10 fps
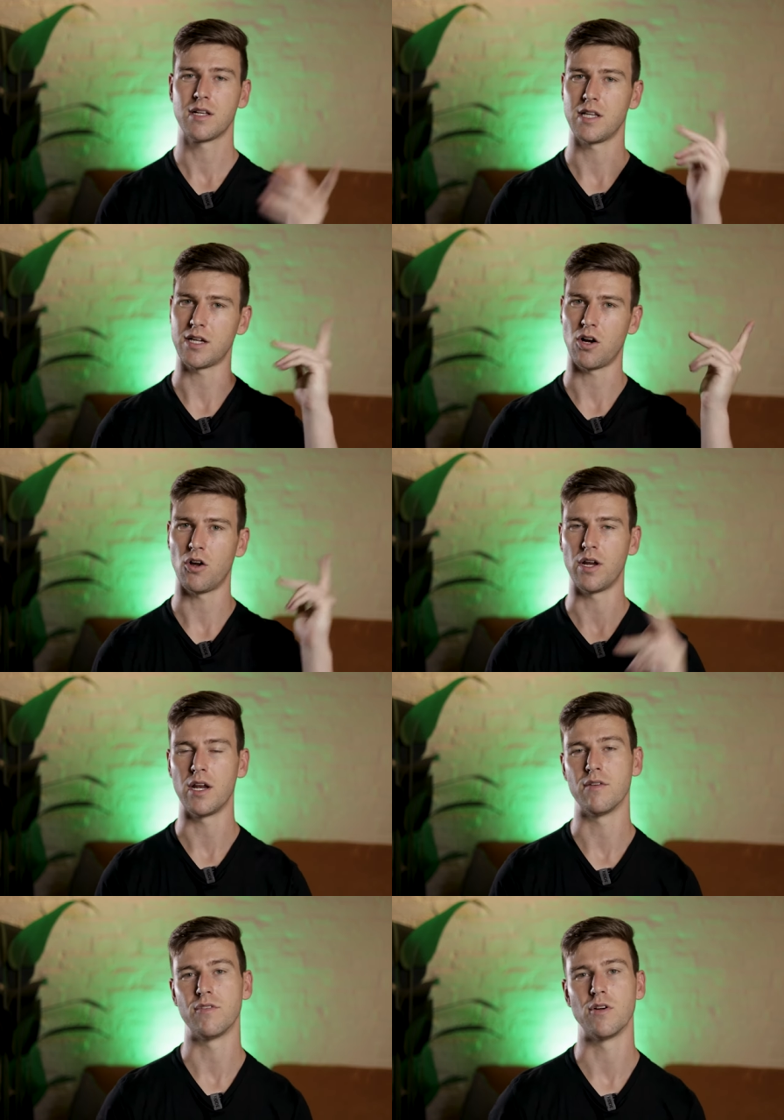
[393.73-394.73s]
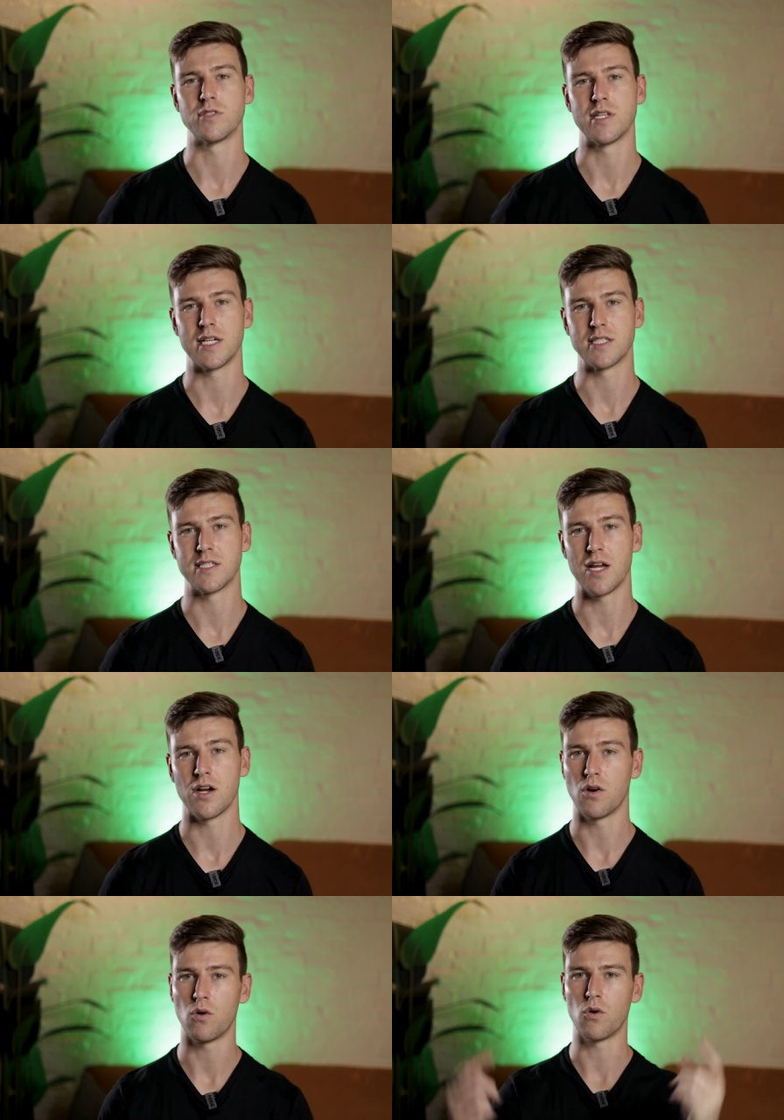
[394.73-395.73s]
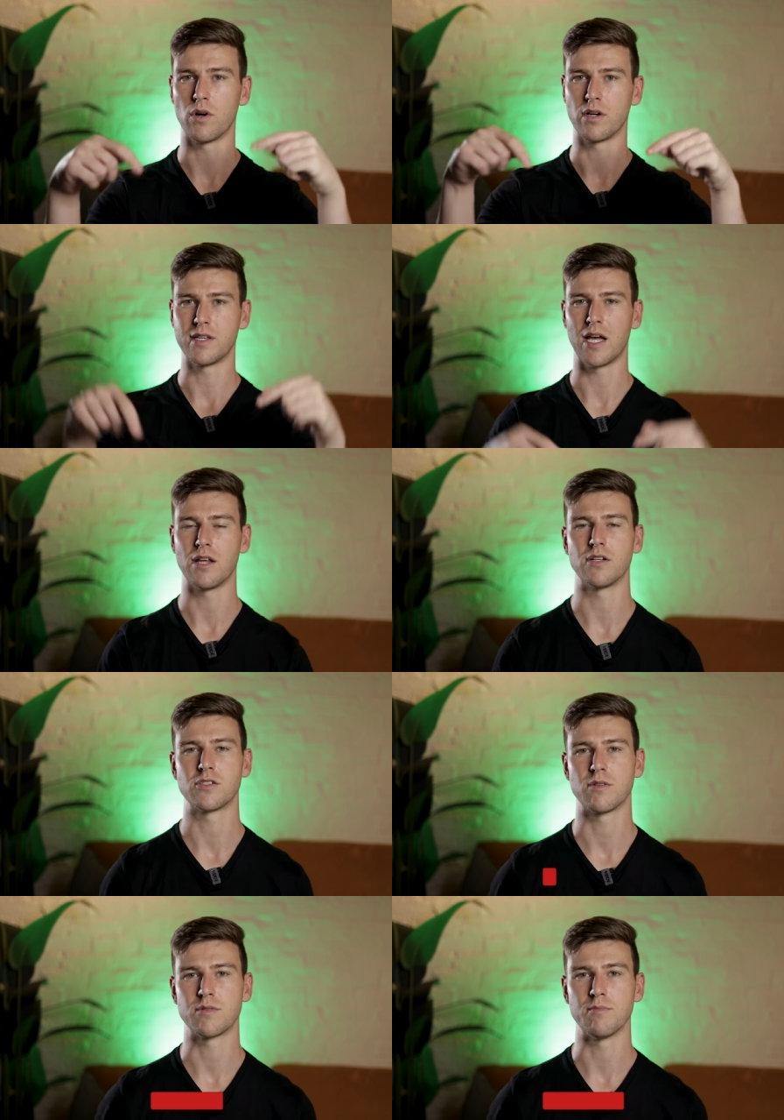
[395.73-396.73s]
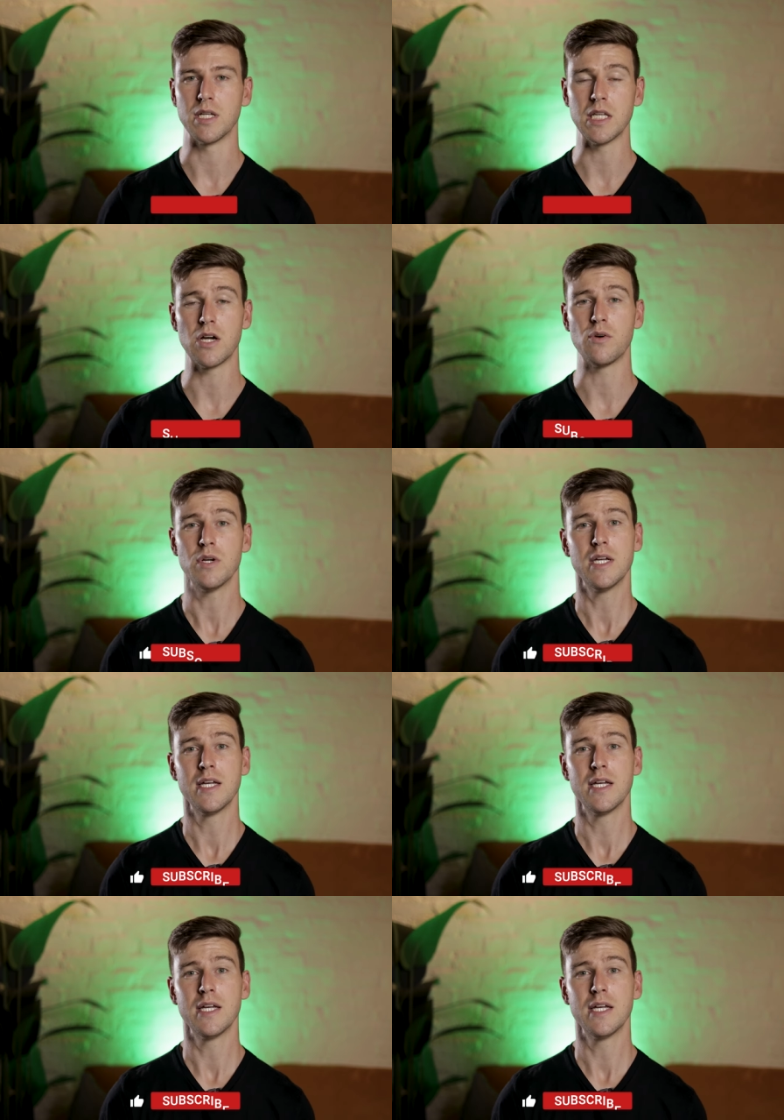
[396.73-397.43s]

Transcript: click on any of those links there or down in the description below.